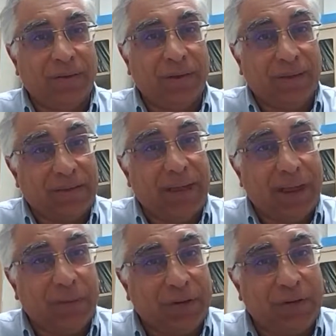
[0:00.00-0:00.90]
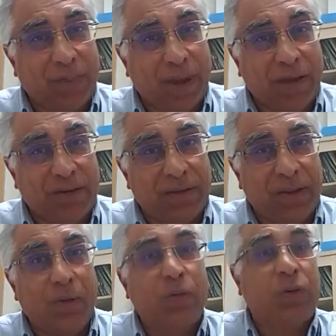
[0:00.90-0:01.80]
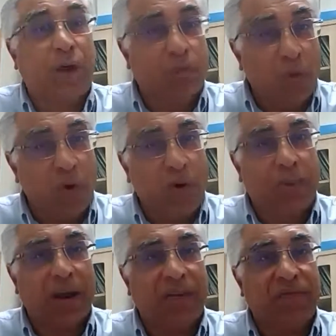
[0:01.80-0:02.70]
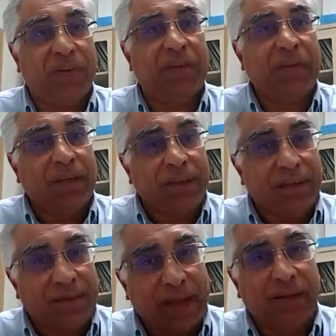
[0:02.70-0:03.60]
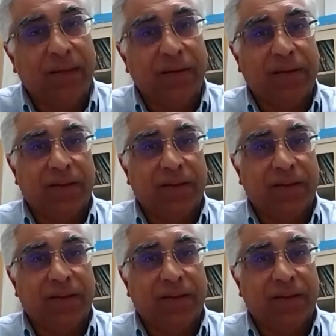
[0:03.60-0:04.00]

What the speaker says: in cyberspace which are more private than